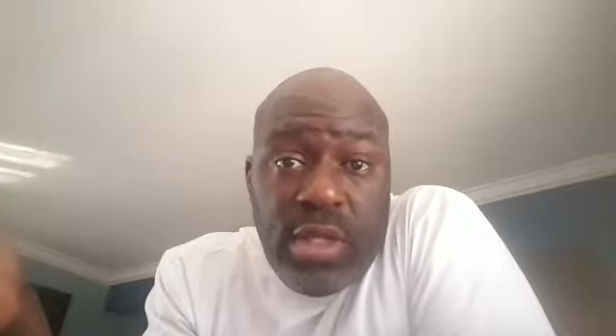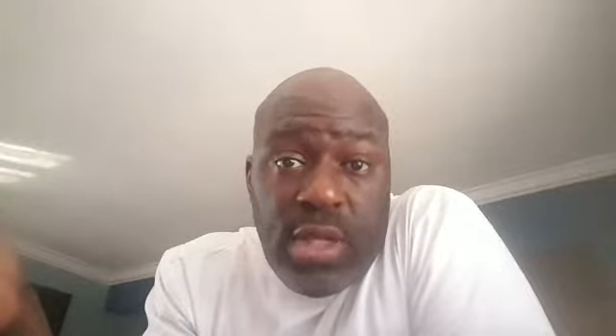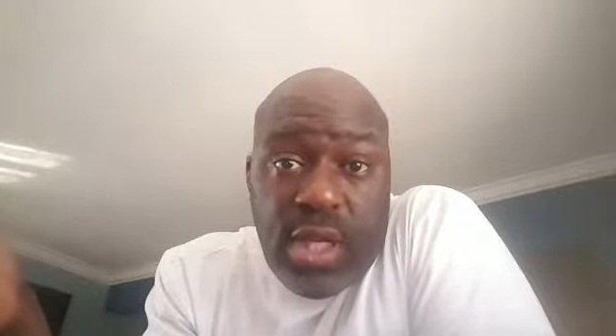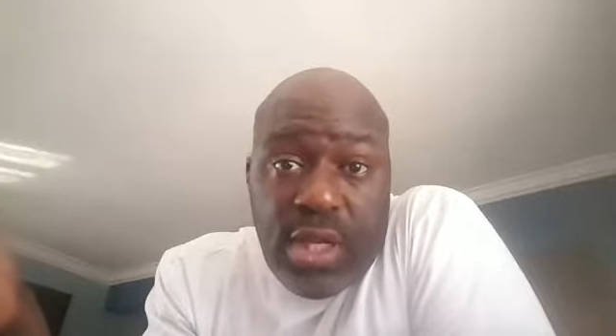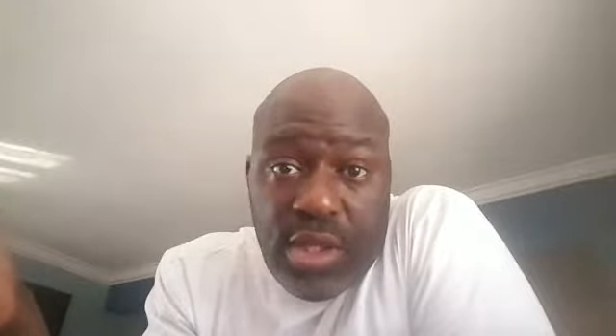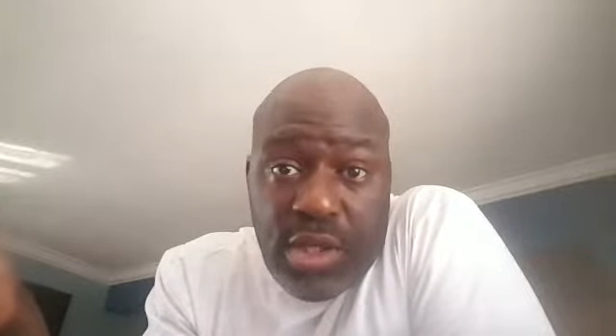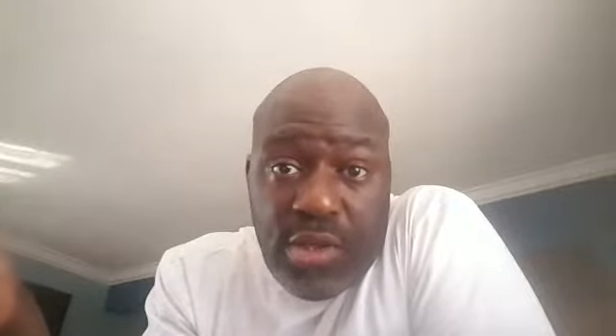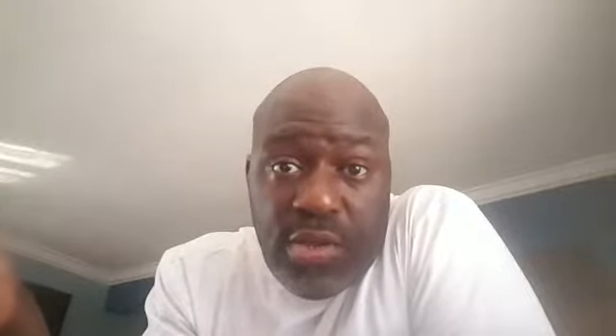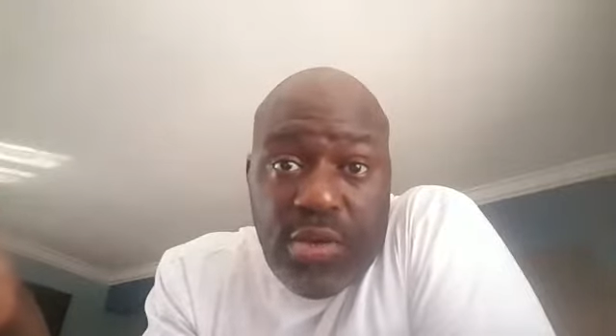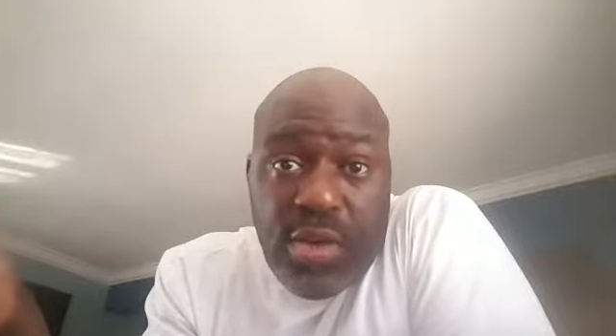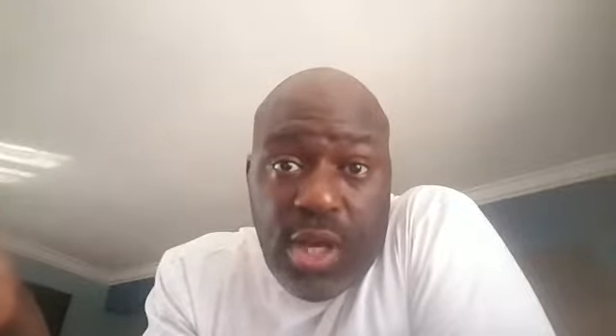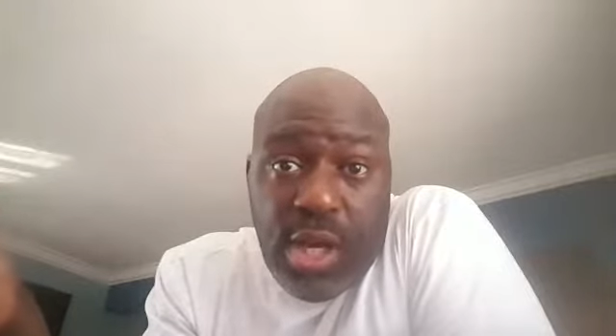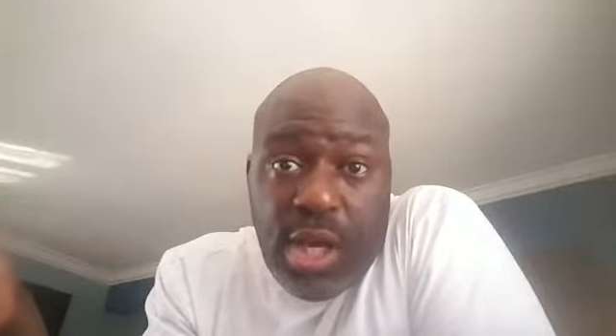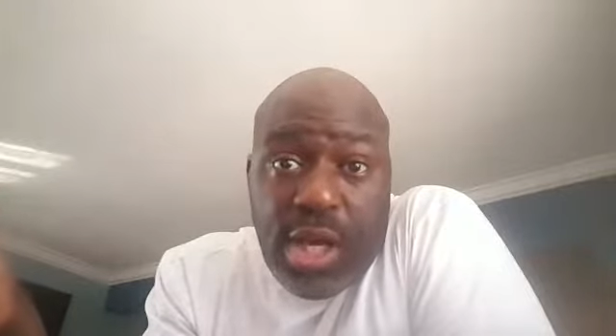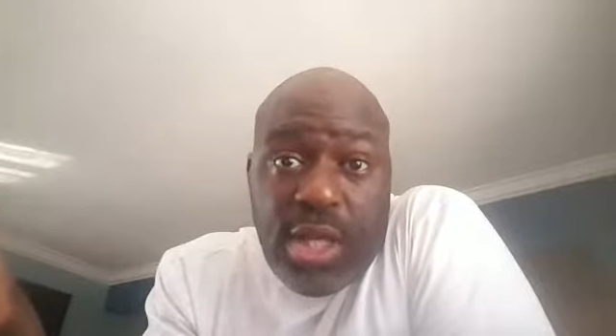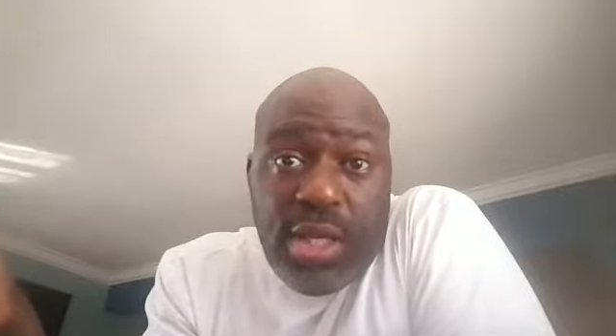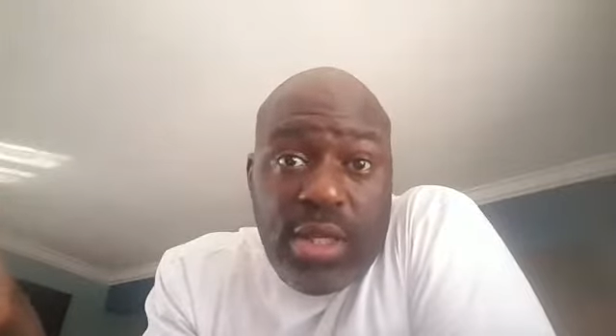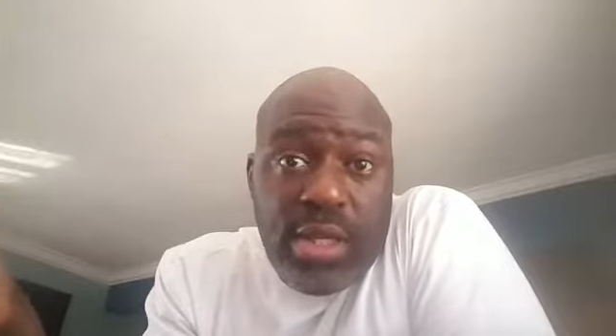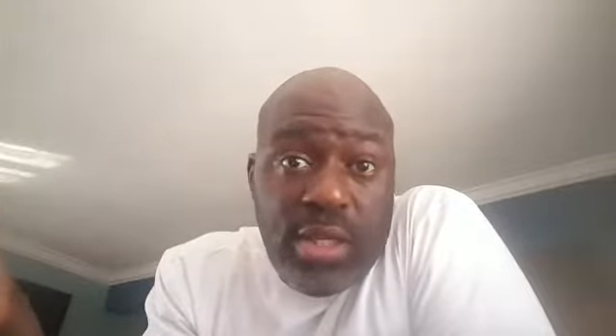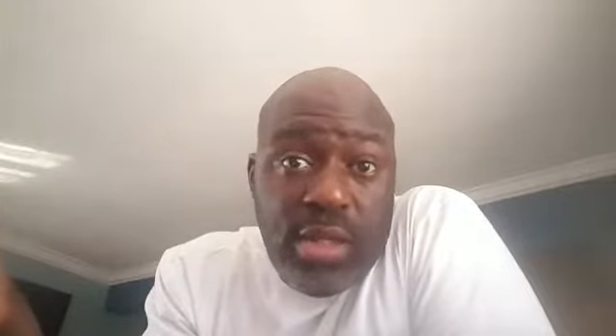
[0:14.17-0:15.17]
Nigeria
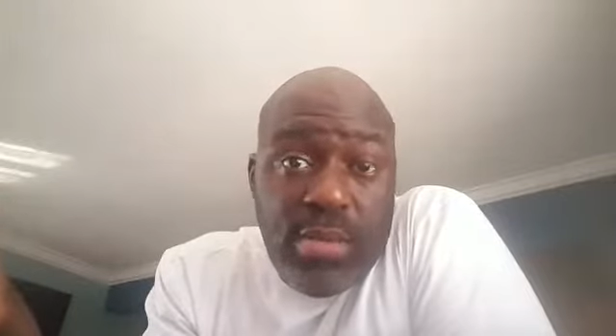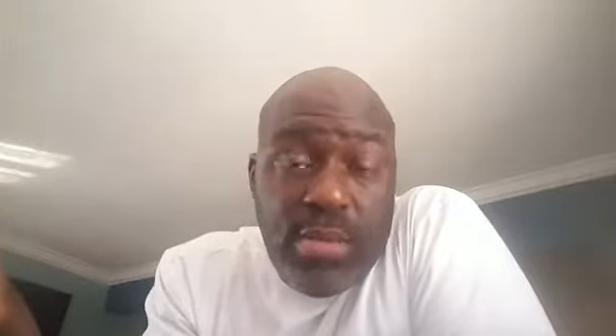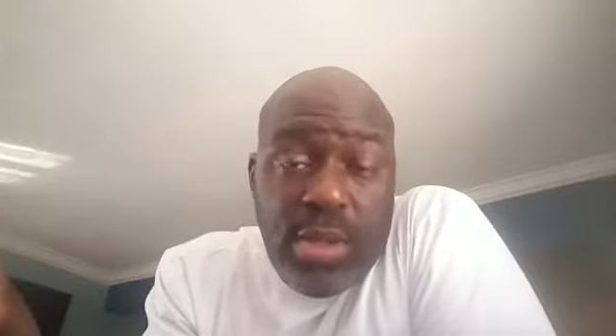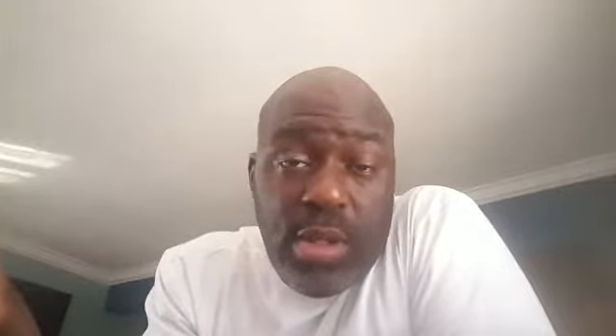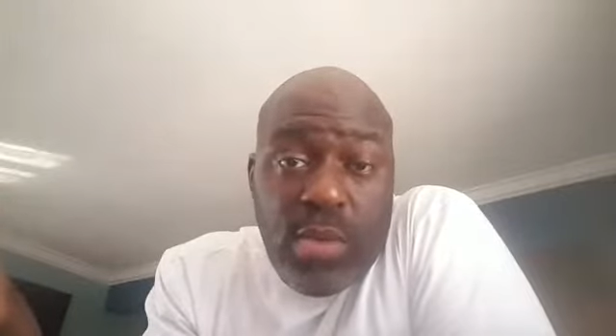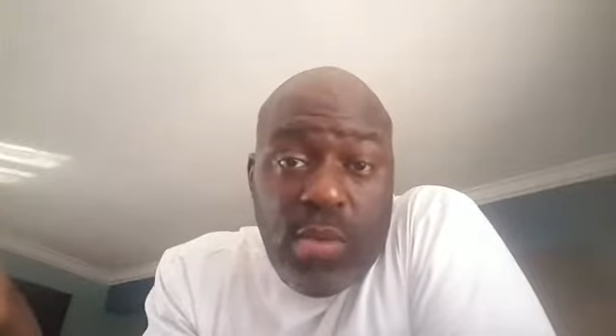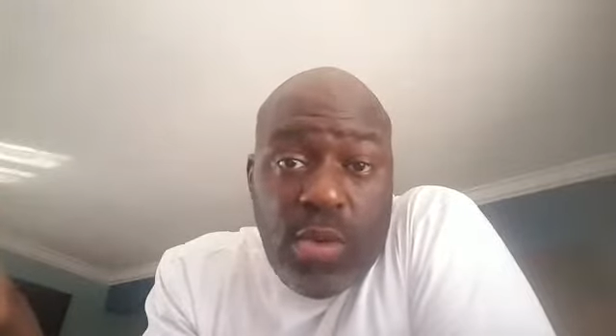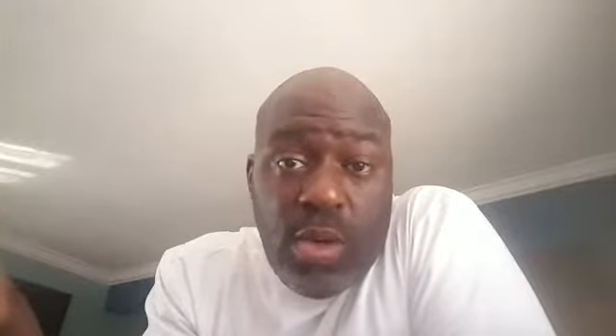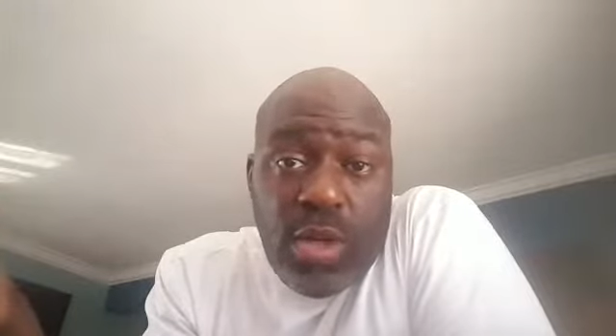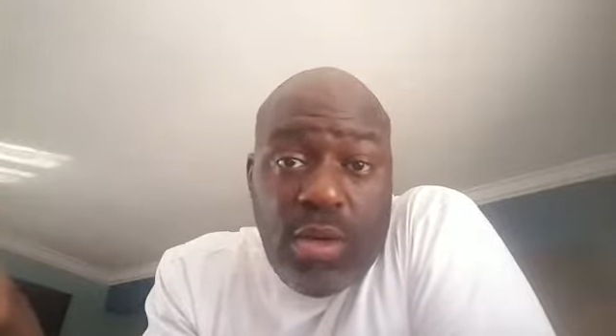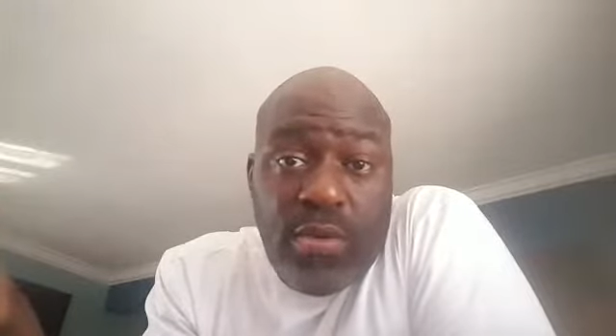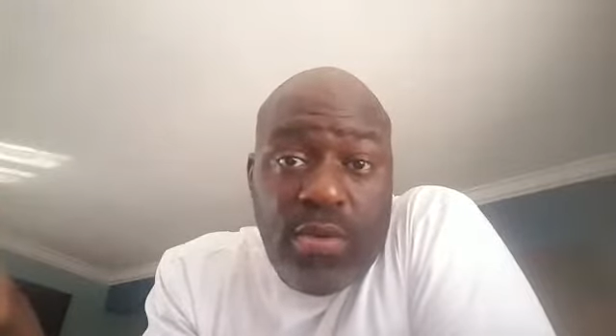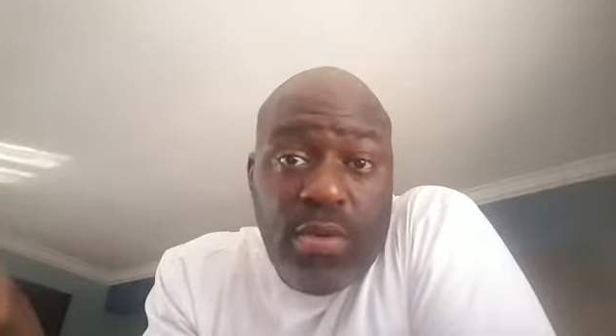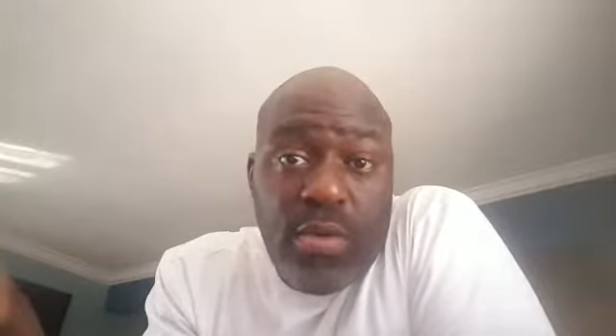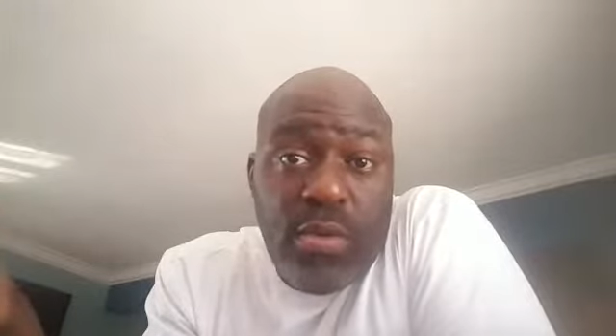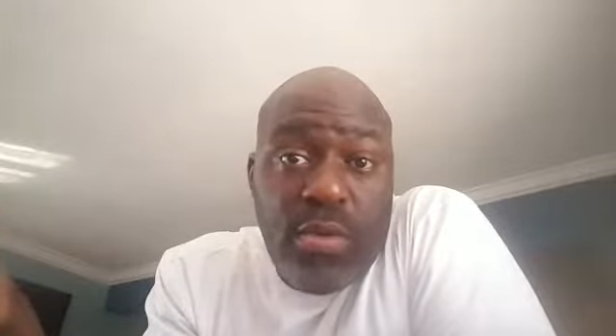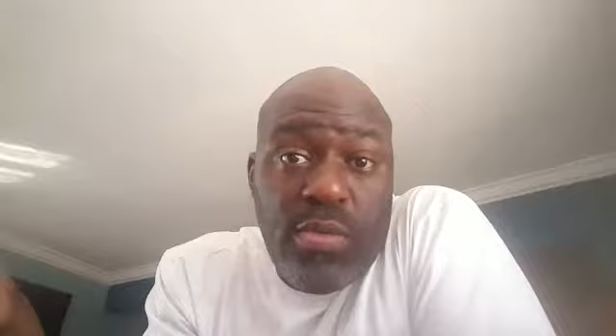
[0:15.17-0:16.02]
has to be one of the